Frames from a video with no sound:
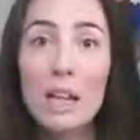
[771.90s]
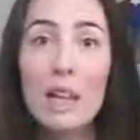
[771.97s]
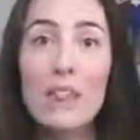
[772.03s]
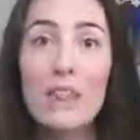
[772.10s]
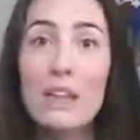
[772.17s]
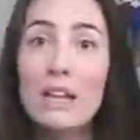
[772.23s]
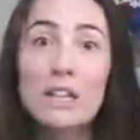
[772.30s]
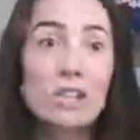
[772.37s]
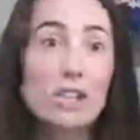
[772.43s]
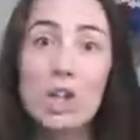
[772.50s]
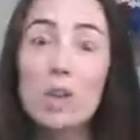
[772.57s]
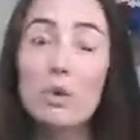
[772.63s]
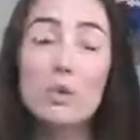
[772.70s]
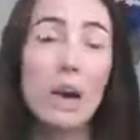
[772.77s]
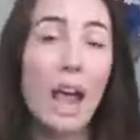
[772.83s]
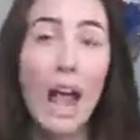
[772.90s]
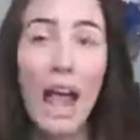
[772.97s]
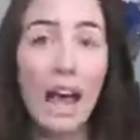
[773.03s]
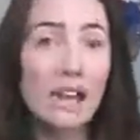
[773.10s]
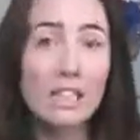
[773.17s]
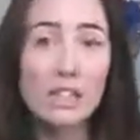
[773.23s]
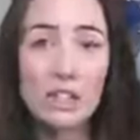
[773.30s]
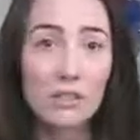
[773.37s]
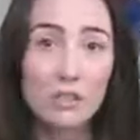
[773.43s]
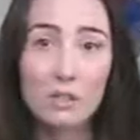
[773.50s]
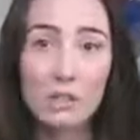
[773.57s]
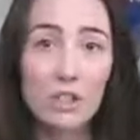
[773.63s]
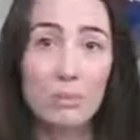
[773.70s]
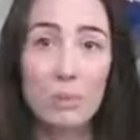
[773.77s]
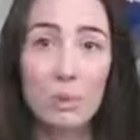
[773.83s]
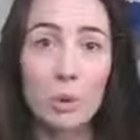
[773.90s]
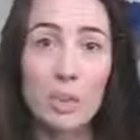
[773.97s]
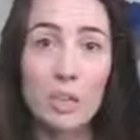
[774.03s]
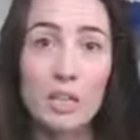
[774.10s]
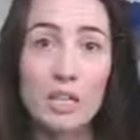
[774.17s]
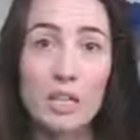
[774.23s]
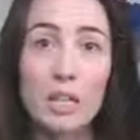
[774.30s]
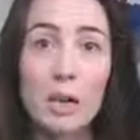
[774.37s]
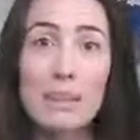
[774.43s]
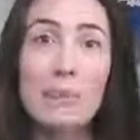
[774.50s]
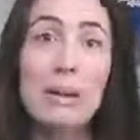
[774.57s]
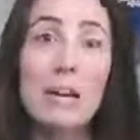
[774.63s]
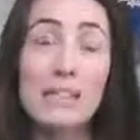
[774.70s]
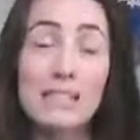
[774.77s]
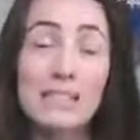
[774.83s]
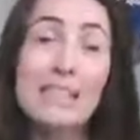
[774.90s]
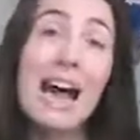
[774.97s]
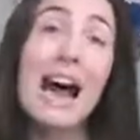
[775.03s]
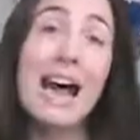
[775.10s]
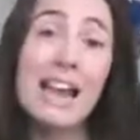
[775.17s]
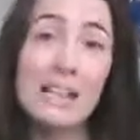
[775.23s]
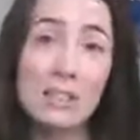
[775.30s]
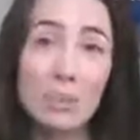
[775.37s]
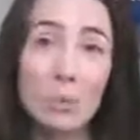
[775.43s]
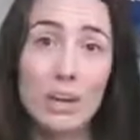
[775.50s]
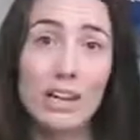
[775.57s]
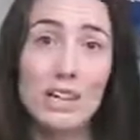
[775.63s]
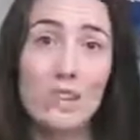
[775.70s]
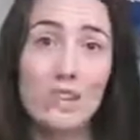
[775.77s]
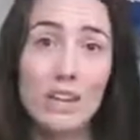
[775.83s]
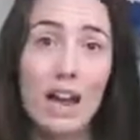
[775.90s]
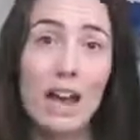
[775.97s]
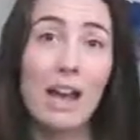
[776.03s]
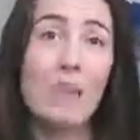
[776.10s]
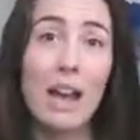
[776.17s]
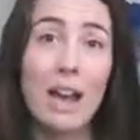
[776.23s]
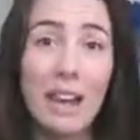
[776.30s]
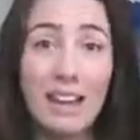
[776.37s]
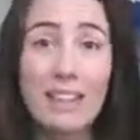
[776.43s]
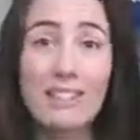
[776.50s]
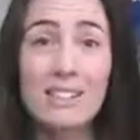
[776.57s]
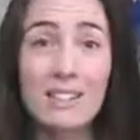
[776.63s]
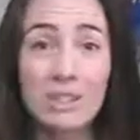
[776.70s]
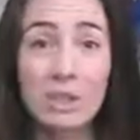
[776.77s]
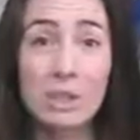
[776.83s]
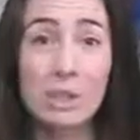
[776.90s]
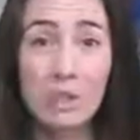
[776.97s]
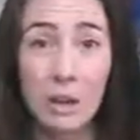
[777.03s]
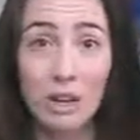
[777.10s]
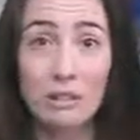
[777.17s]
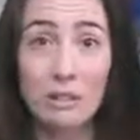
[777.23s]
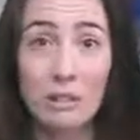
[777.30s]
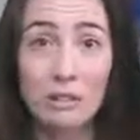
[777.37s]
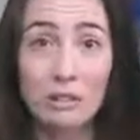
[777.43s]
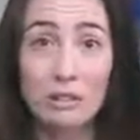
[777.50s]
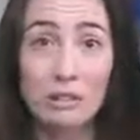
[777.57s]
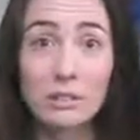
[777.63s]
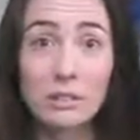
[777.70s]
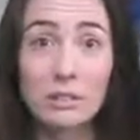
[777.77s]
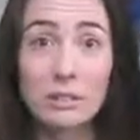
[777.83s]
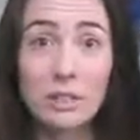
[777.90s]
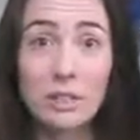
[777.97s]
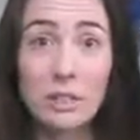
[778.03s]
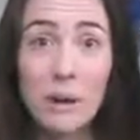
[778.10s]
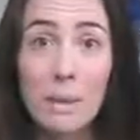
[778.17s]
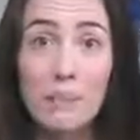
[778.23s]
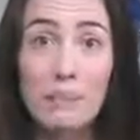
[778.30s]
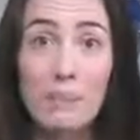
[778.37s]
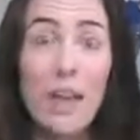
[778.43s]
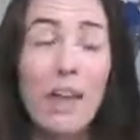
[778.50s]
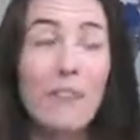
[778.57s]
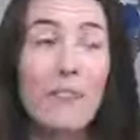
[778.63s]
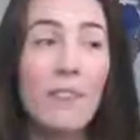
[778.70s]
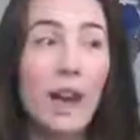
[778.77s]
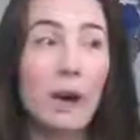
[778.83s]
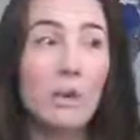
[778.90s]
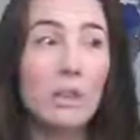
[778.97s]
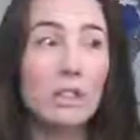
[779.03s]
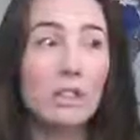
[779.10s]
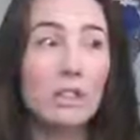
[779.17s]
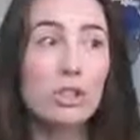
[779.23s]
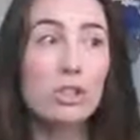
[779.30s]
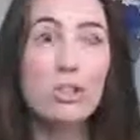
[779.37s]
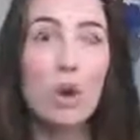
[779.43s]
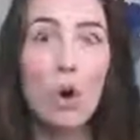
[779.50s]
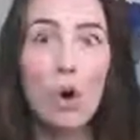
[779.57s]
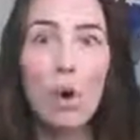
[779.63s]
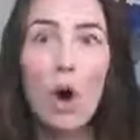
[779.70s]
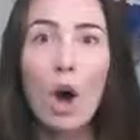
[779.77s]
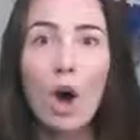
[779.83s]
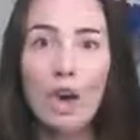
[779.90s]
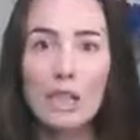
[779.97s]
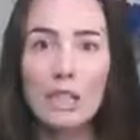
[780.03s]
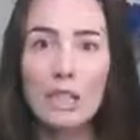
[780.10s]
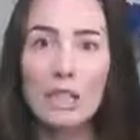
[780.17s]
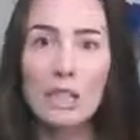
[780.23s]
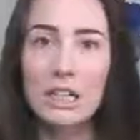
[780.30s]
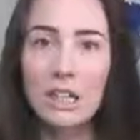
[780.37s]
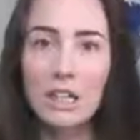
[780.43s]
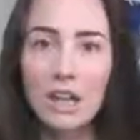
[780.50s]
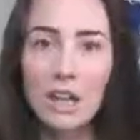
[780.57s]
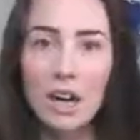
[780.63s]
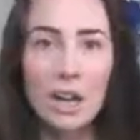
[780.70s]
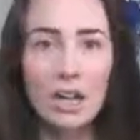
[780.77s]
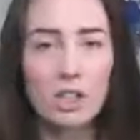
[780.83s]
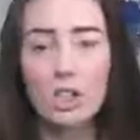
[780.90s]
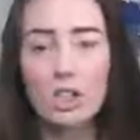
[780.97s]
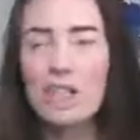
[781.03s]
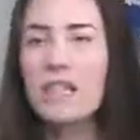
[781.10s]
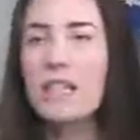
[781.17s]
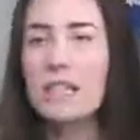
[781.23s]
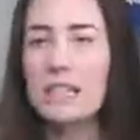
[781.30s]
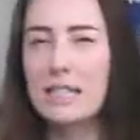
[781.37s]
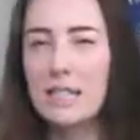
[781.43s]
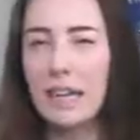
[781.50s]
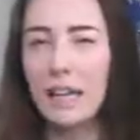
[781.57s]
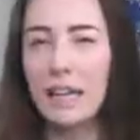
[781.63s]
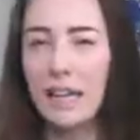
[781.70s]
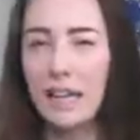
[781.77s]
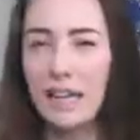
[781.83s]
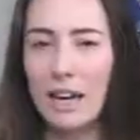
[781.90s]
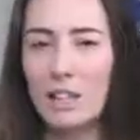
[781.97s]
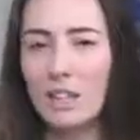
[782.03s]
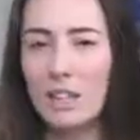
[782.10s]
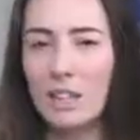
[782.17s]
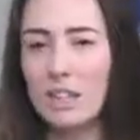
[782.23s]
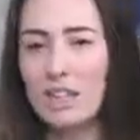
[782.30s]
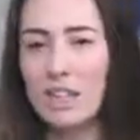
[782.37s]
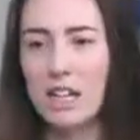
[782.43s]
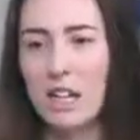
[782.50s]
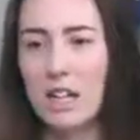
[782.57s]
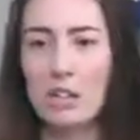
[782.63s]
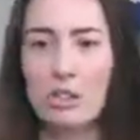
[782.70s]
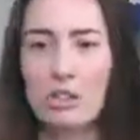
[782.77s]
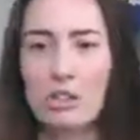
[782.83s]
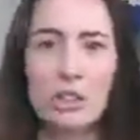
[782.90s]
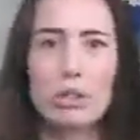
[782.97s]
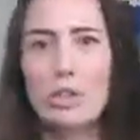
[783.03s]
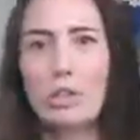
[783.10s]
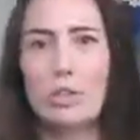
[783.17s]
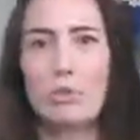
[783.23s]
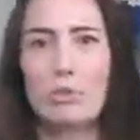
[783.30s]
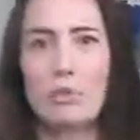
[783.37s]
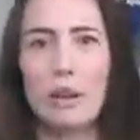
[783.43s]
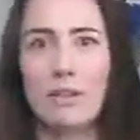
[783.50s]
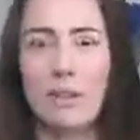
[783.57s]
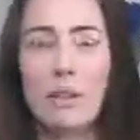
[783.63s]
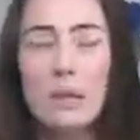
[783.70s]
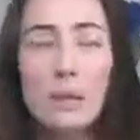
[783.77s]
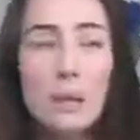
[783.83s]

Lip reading: then don't ask for support, because that is a waste of time and it's disrespectful. And that was so hard to hear. And she didn't say it like that. She didn't say, oh, you're so disrespectful.